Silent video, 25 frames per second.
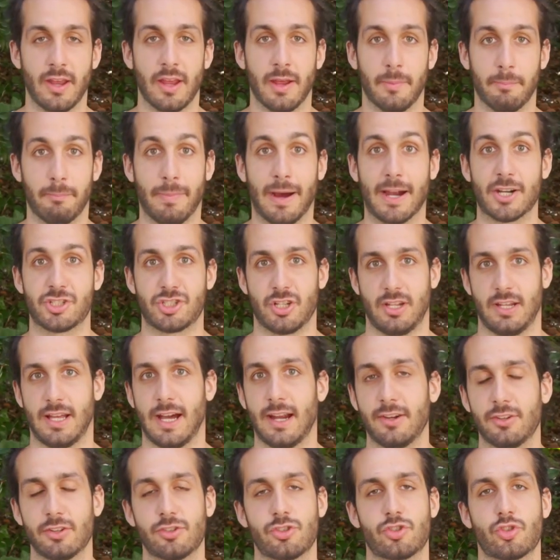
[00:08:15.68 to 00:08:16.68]
martial
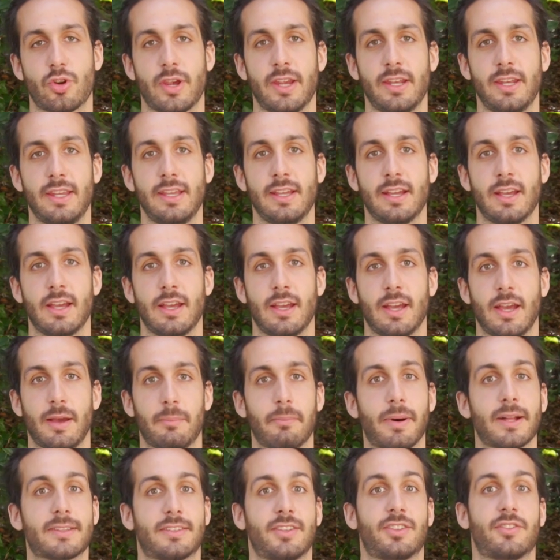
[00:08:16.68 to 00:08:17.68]
arts training,
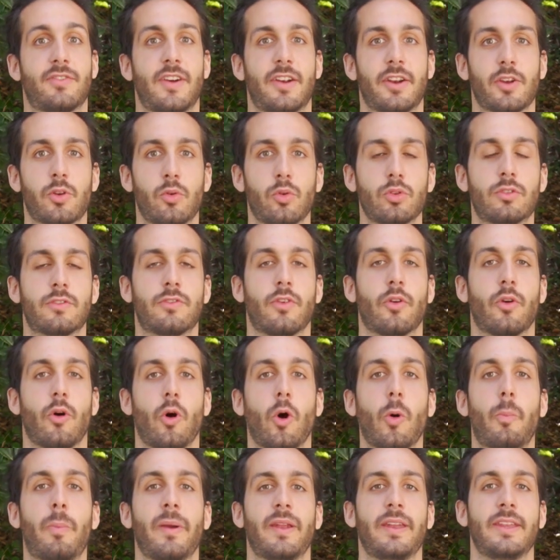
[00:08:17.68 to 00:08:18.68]
but it's very good for
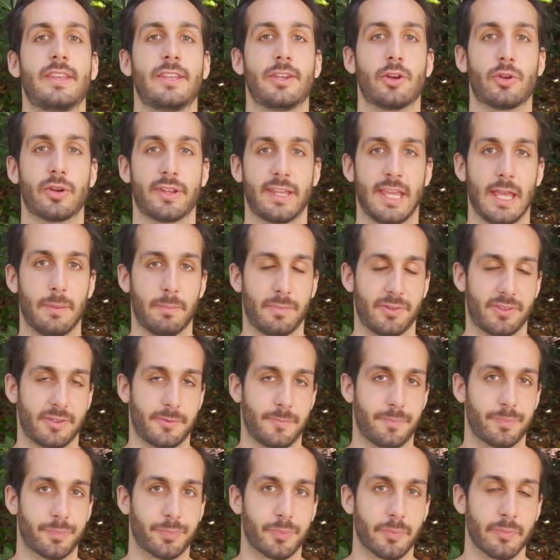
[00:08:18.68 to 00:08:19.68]
opening your hips.
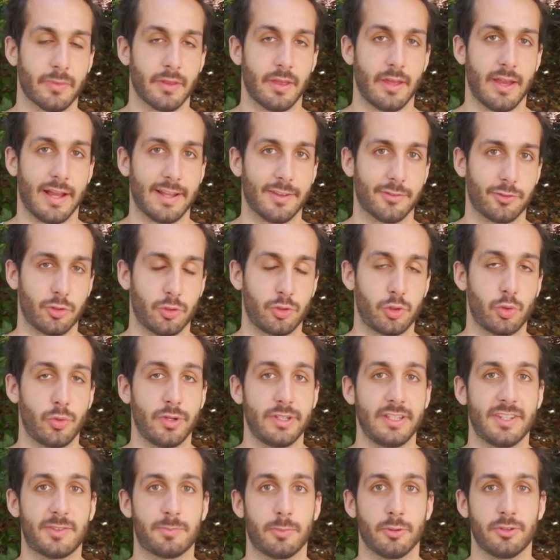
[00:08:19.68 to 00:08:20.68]
And so
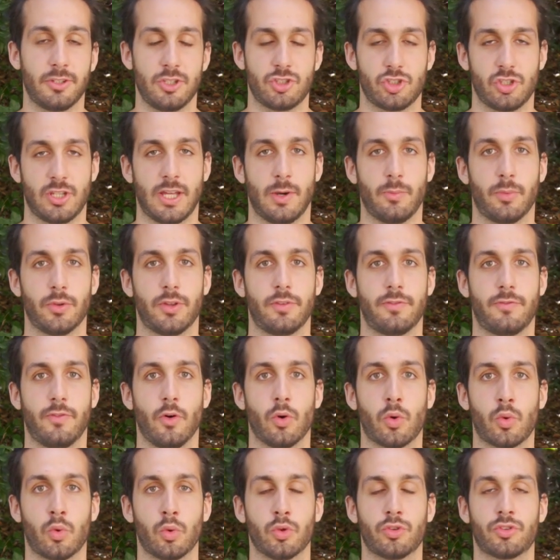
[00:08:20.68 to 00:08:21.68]
during this position I would
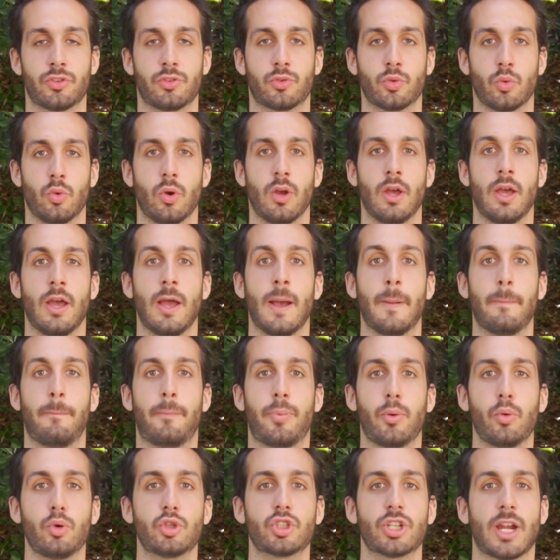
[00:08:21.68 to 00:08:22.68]
focus to
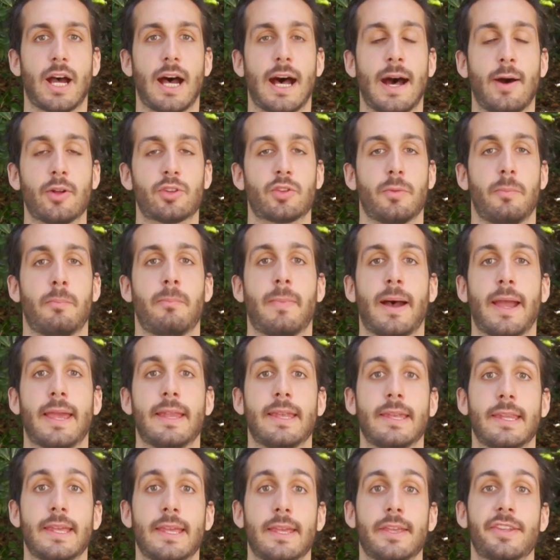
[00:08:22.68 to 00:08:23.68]
push out my
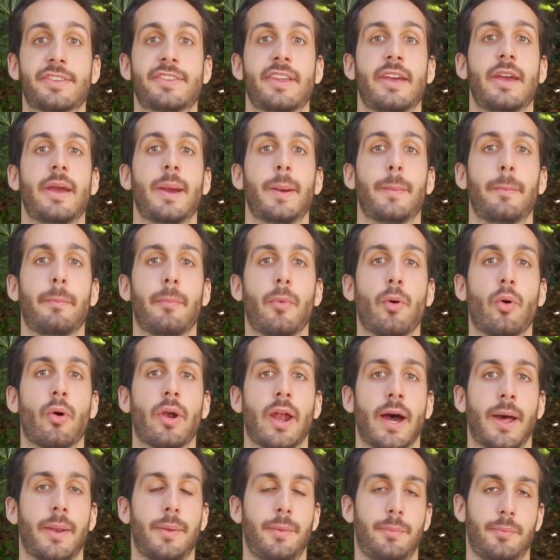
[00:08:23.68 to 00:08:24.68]
knees
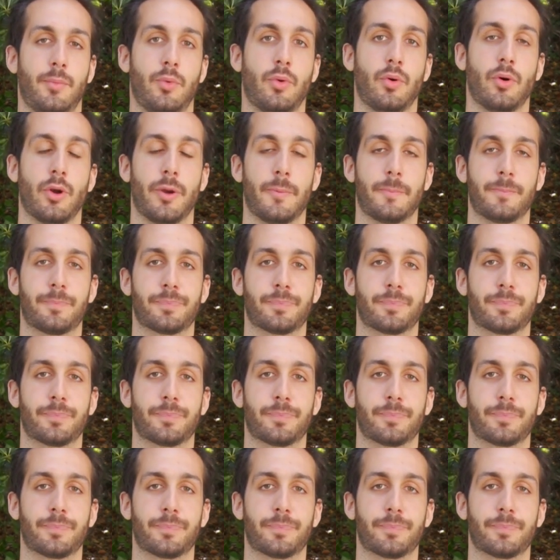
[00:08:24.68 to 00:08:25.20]
more and more,